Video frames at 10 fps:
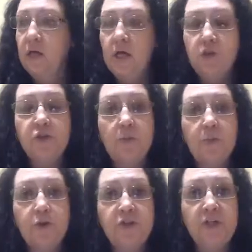So I
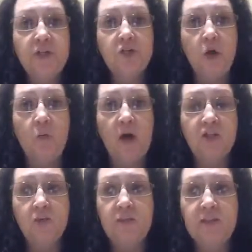appreciate y'all
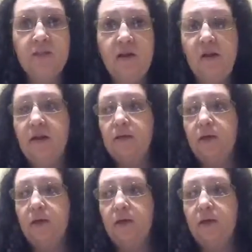watching me tonight.